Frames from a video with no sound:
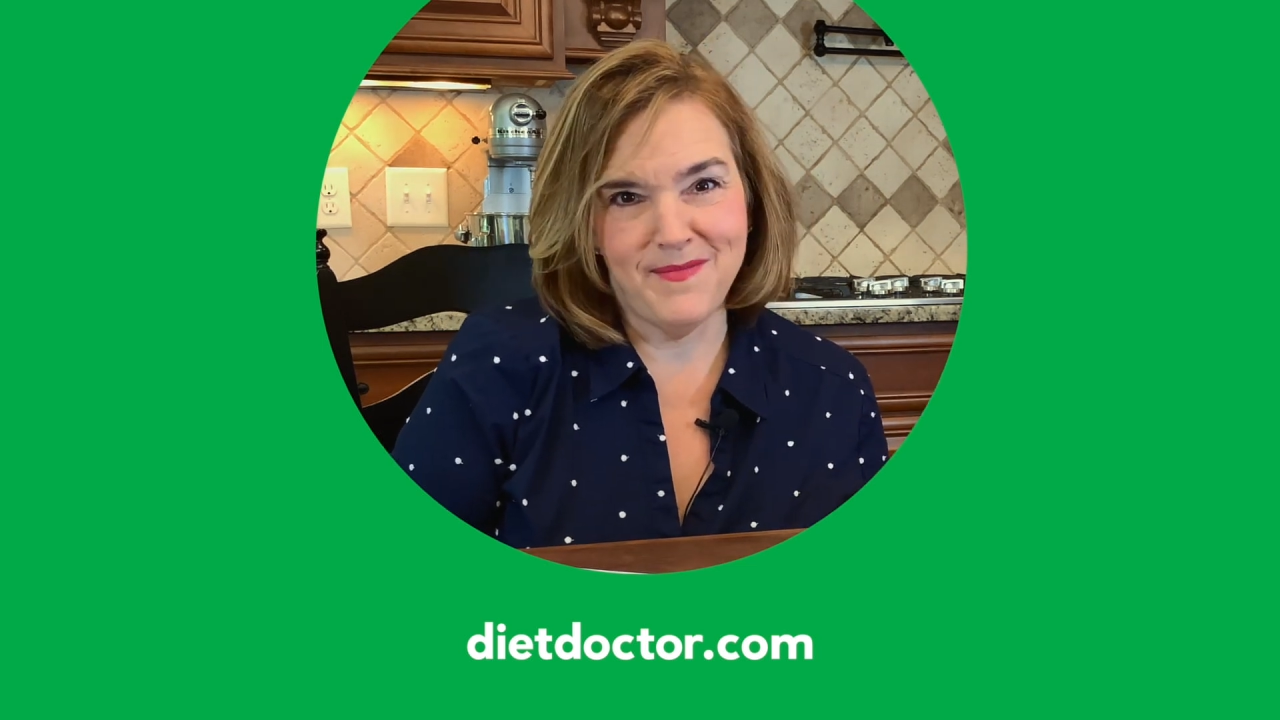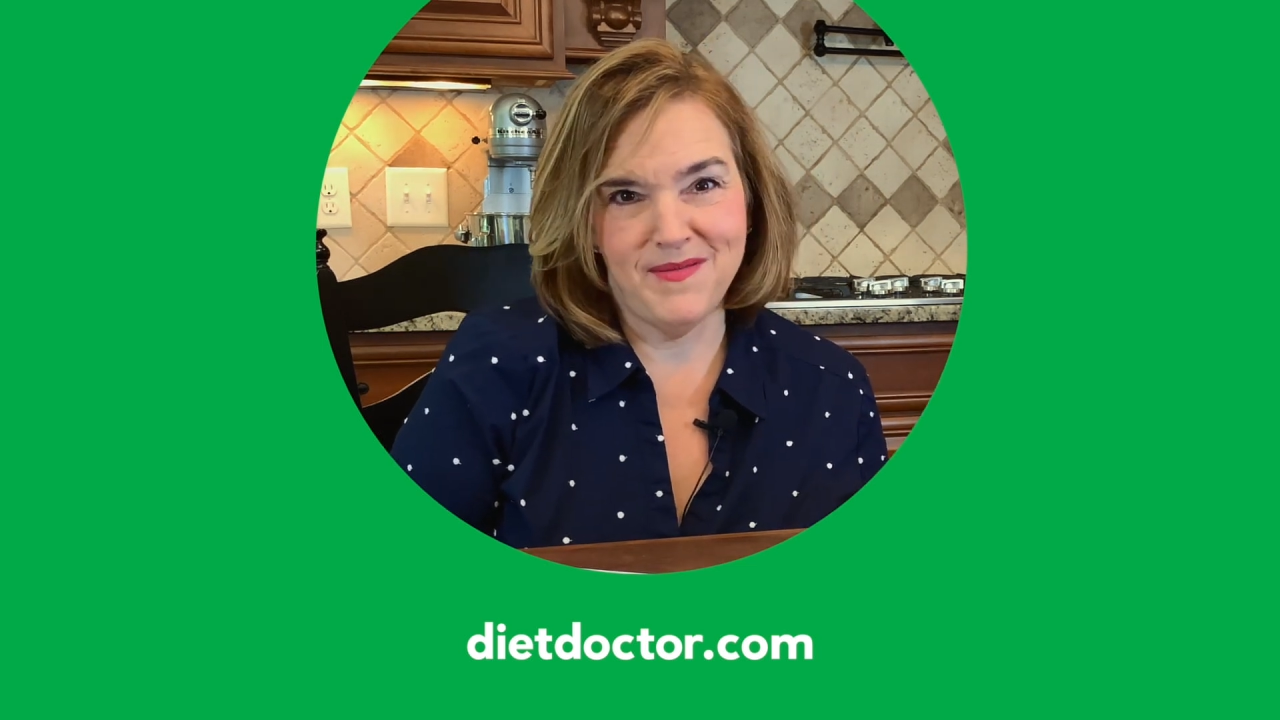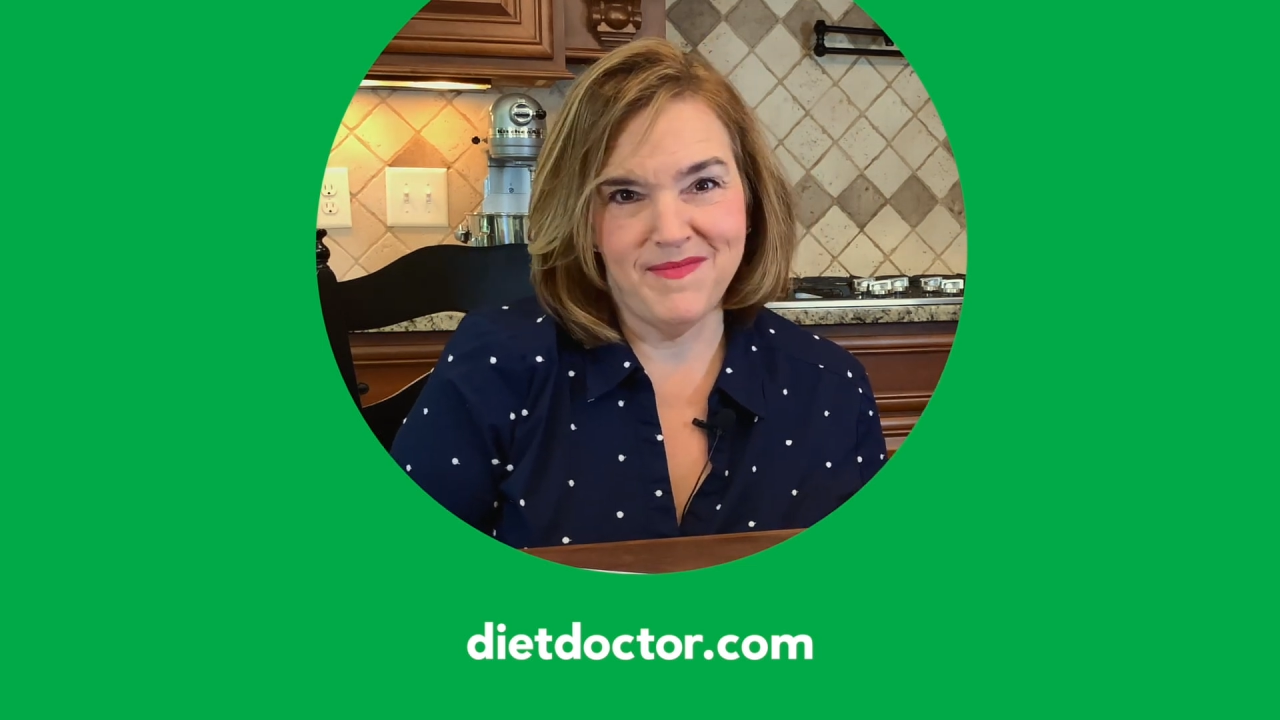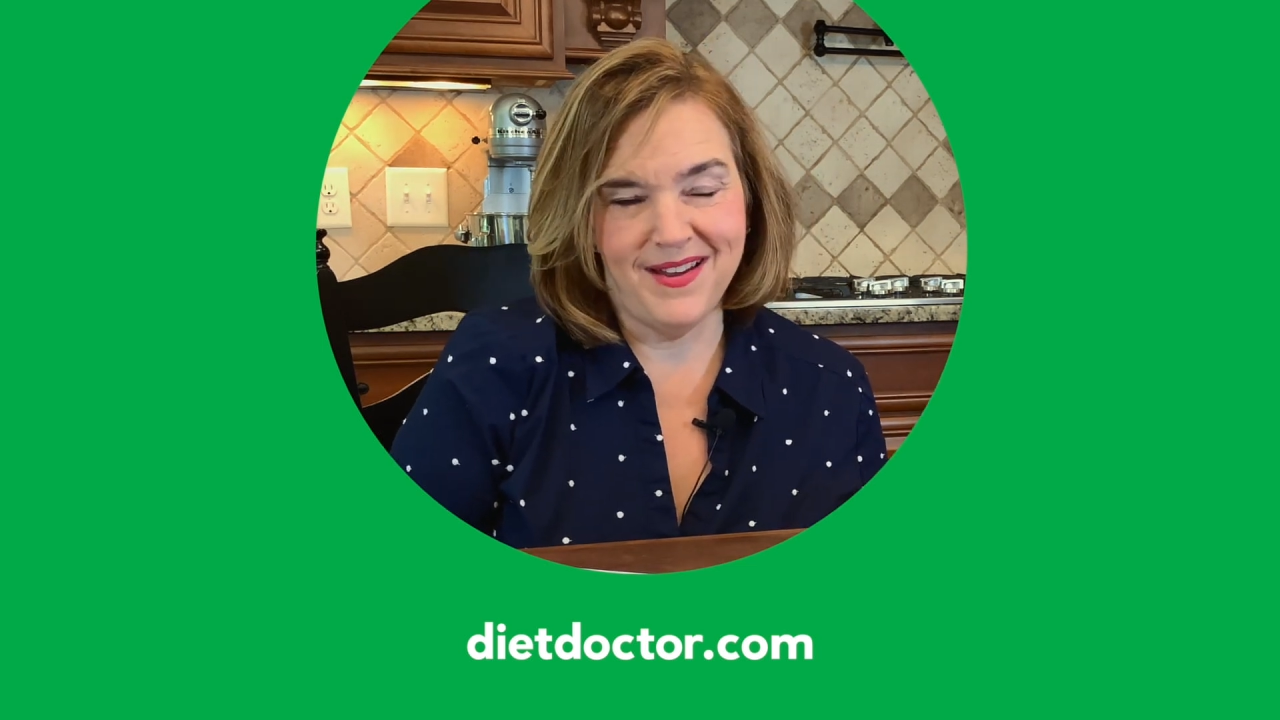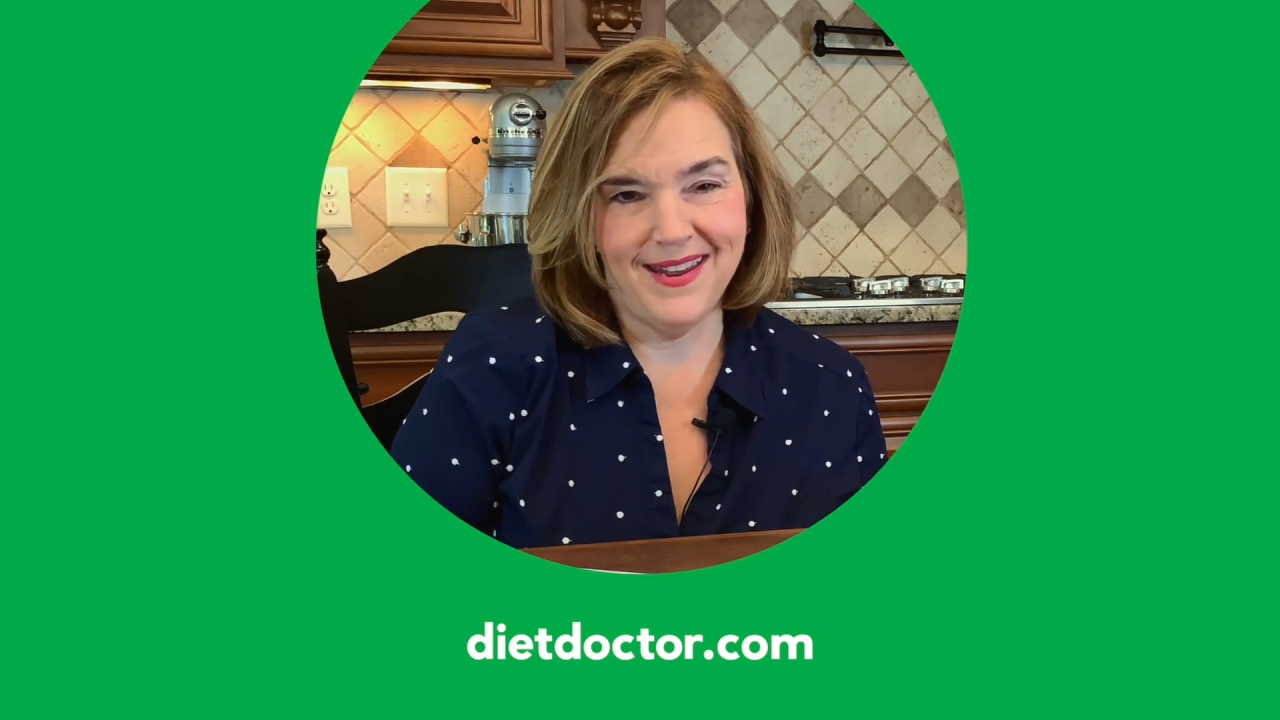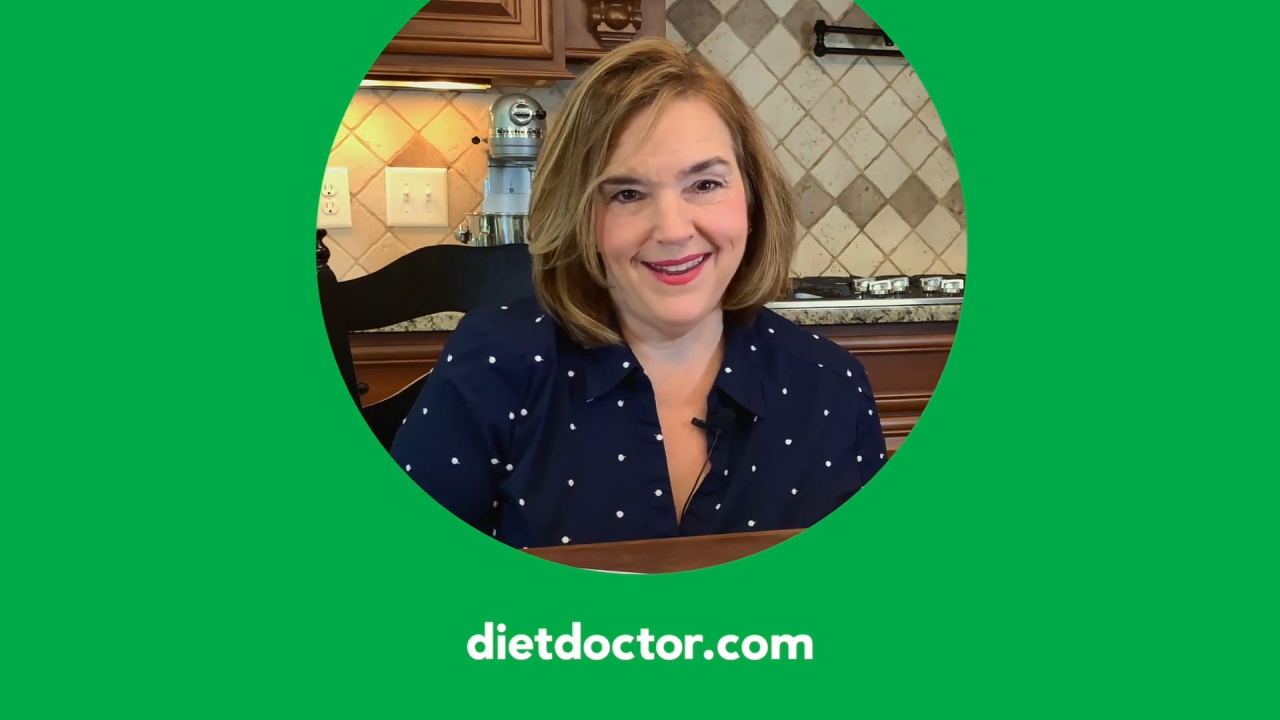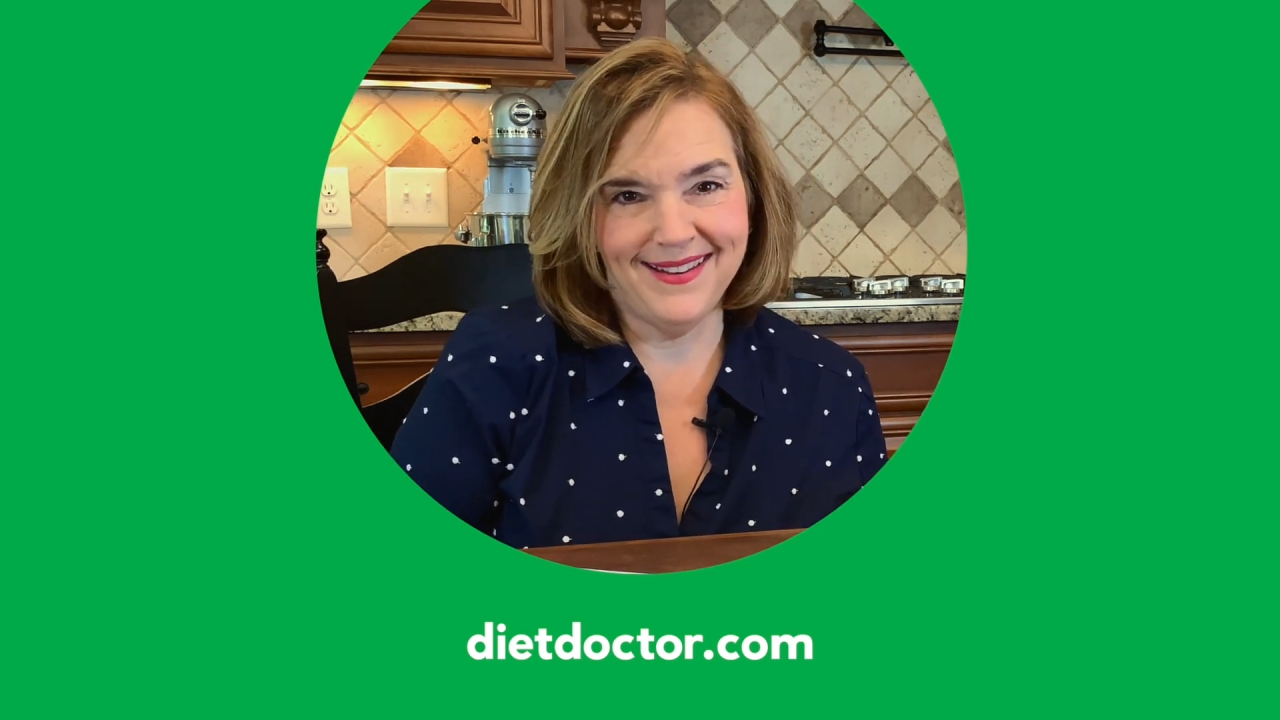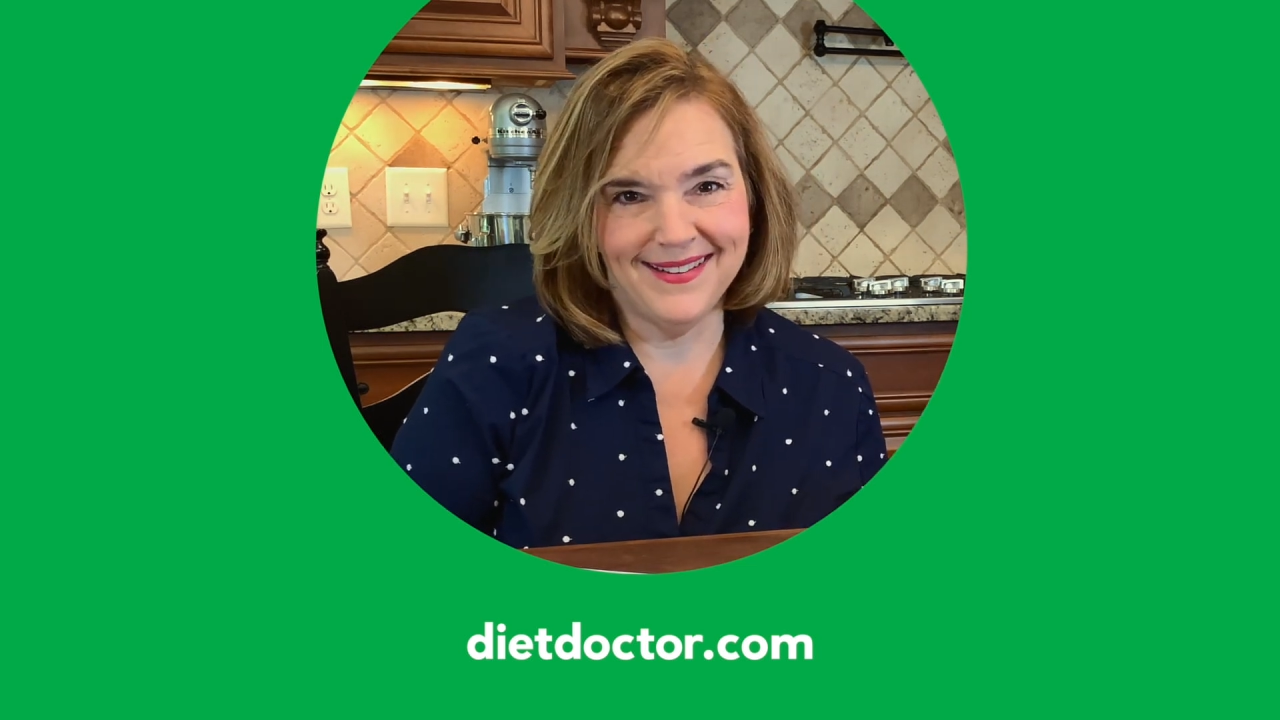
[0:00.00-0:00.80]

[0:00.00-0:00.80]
and money.